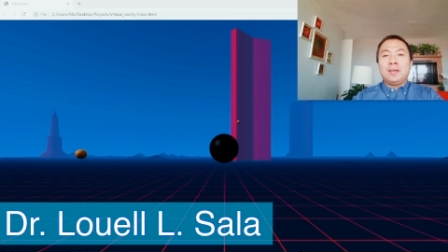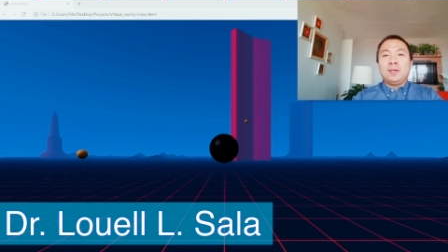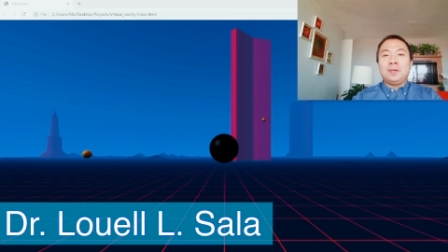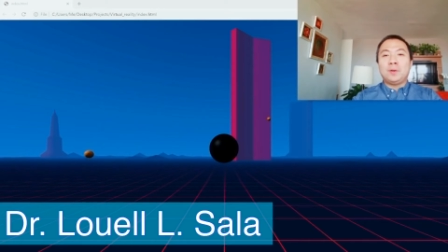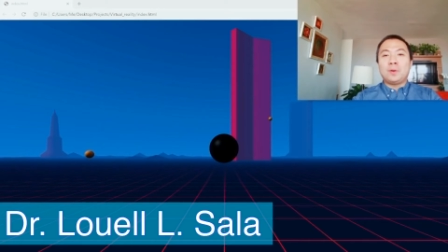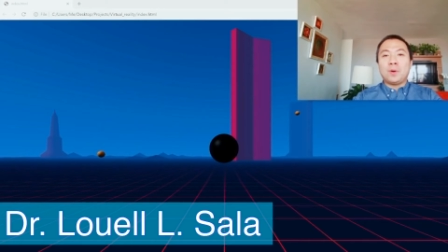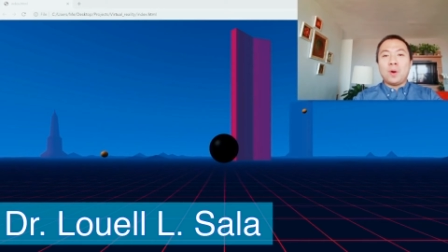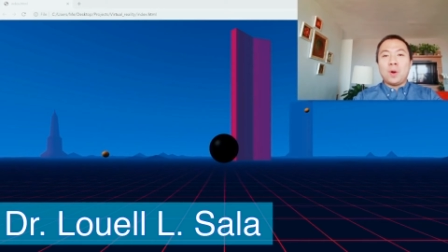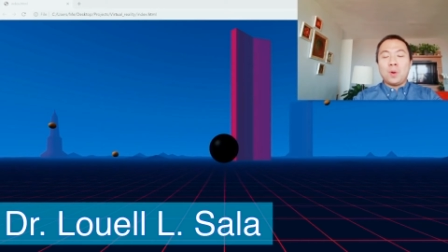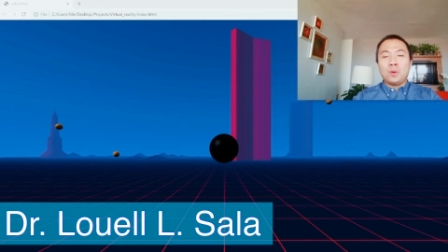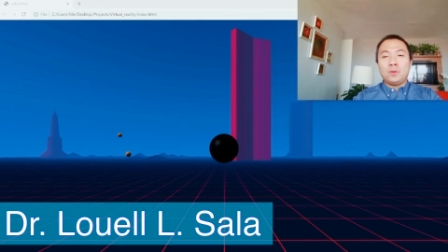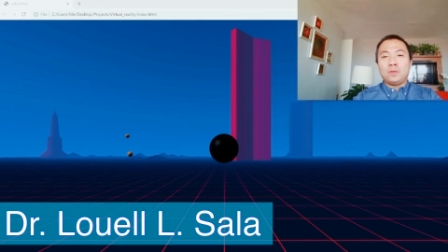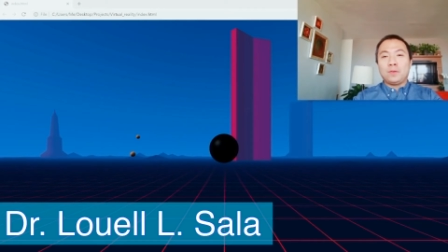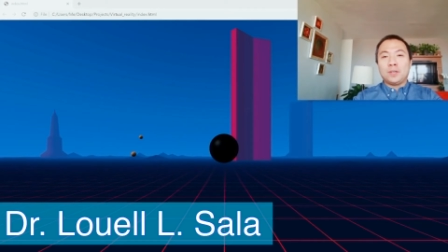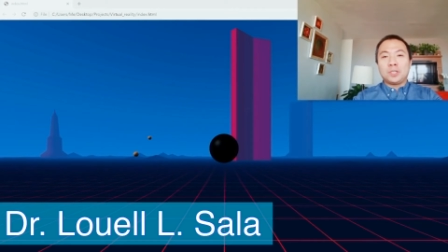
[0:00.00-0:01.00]
your
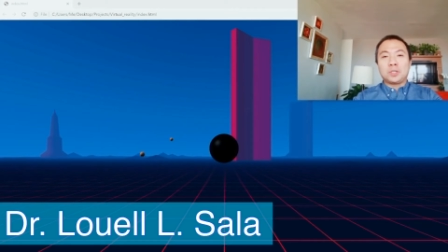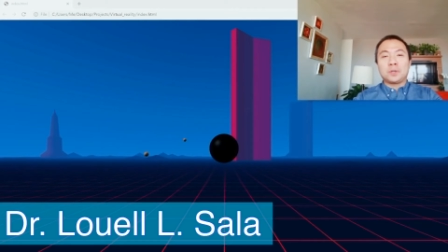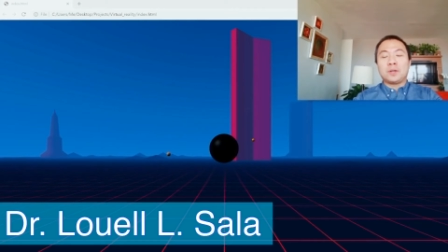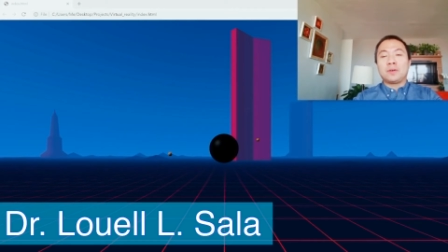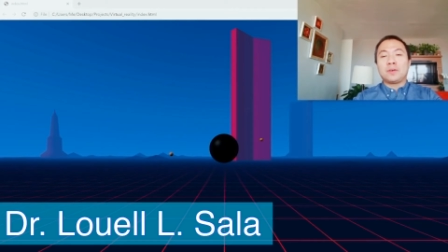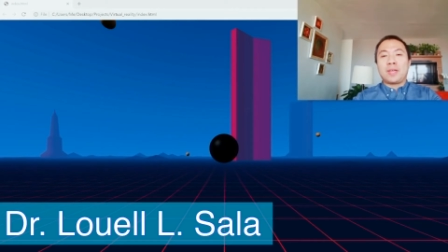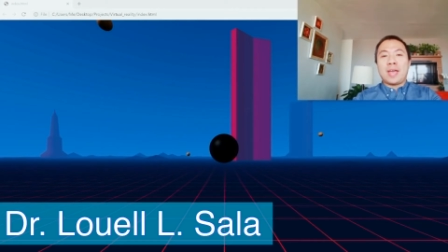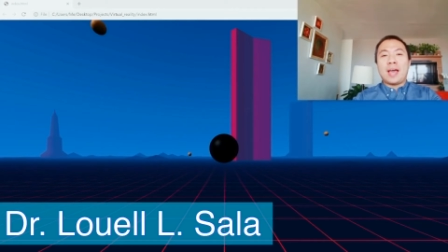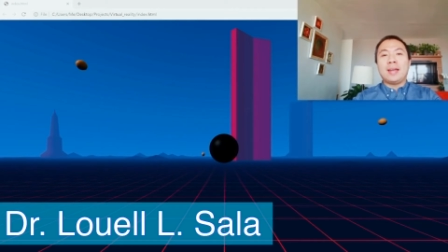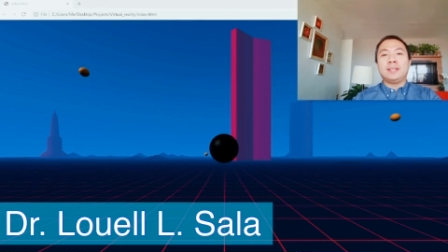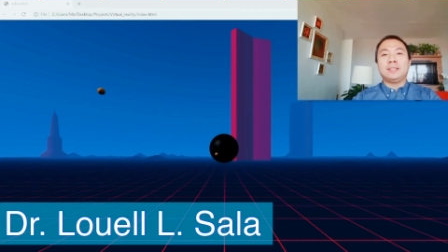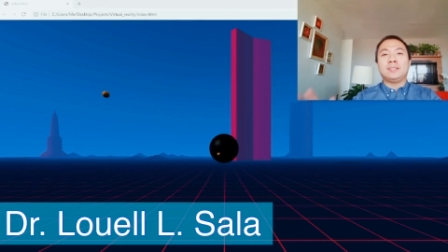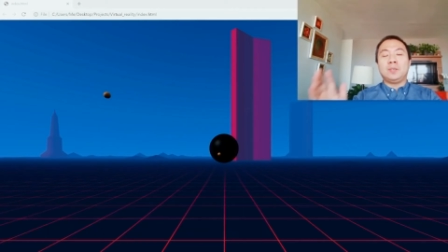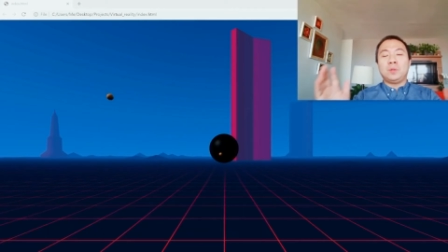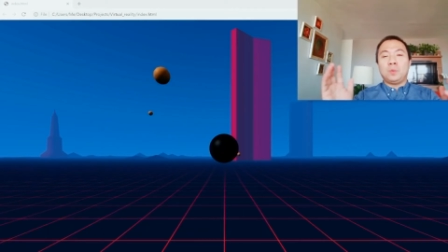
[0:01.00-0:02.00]
own virtual
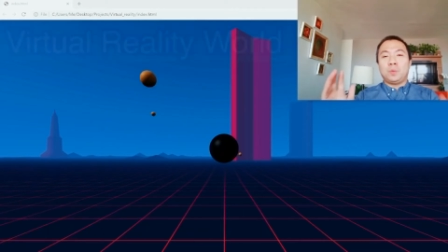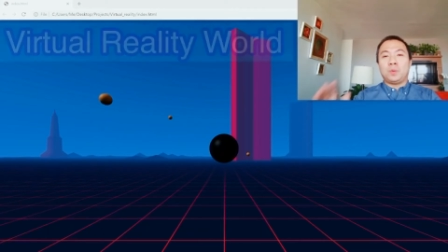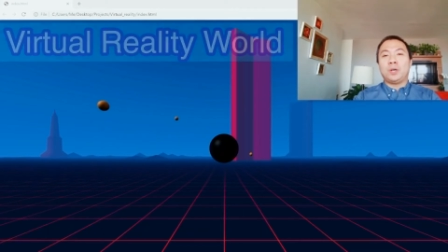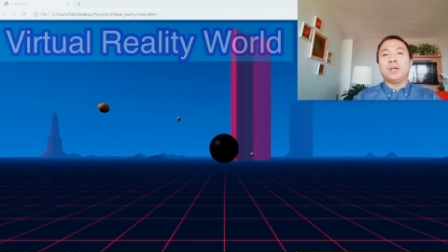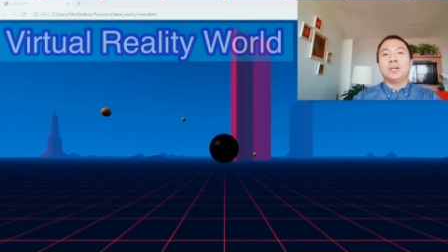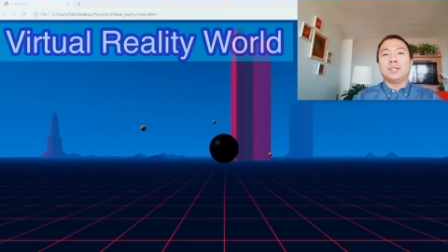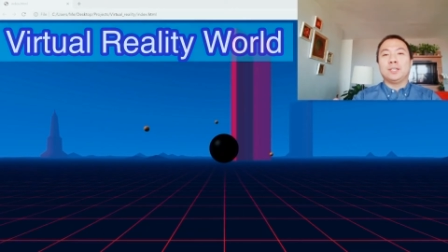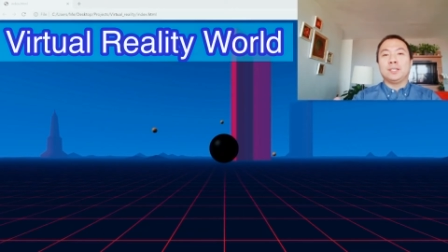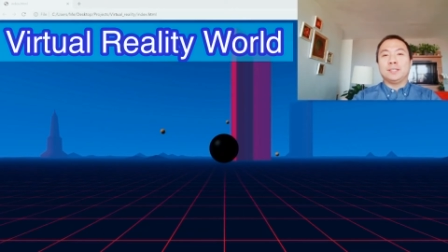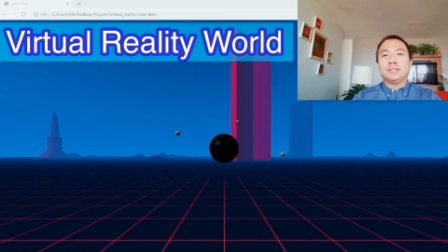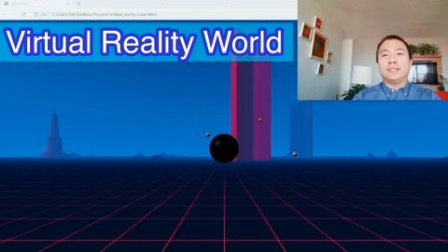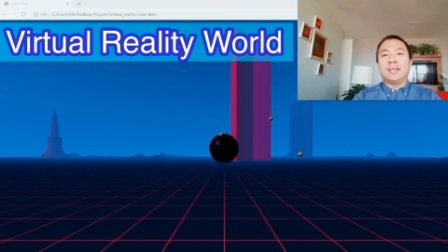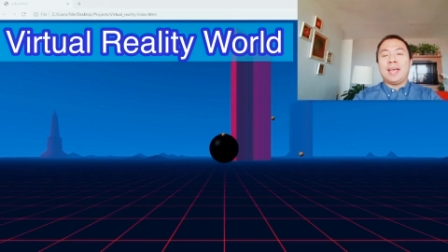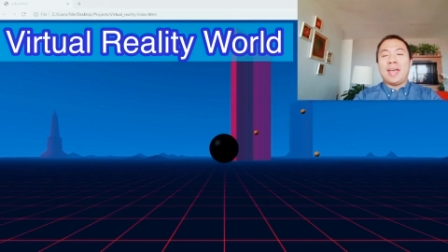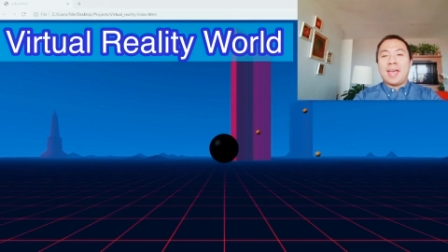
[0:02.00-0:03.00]
reality
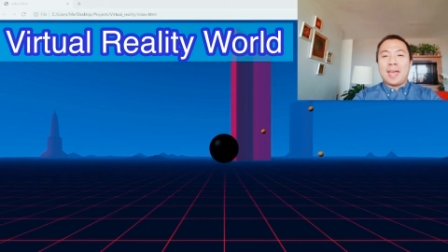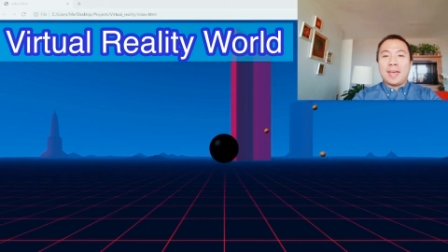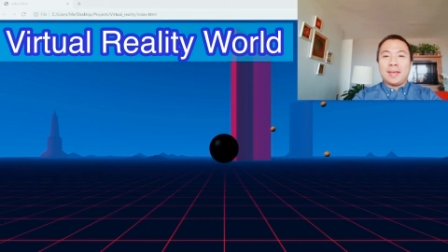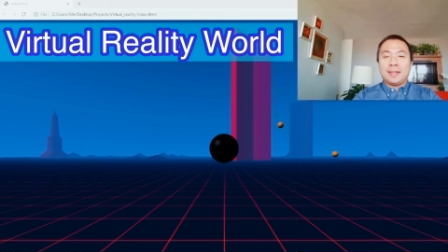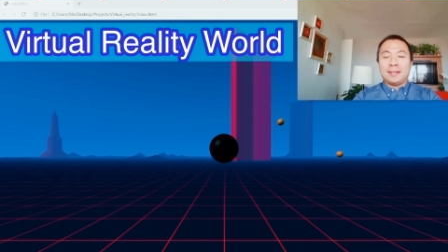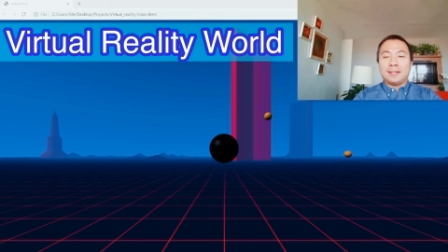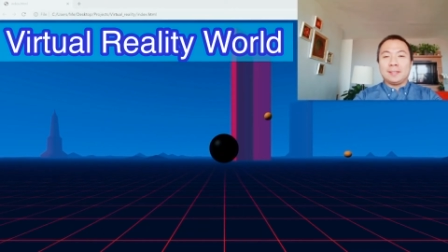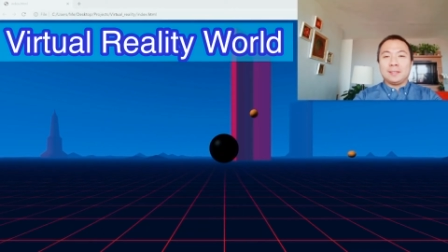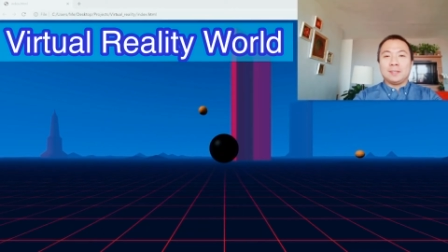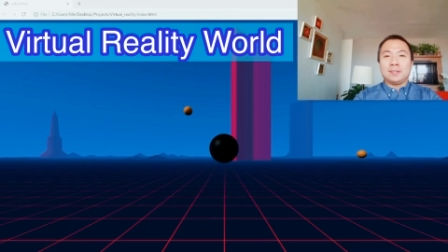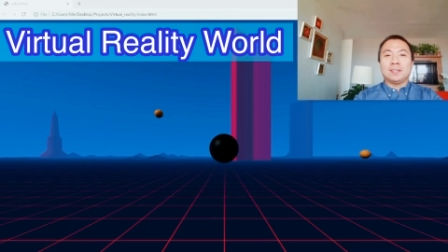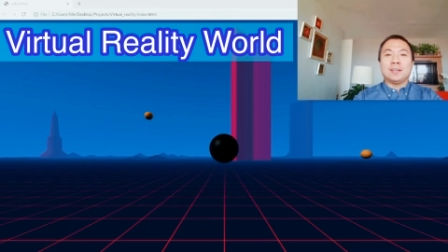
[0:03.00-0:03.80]
world. And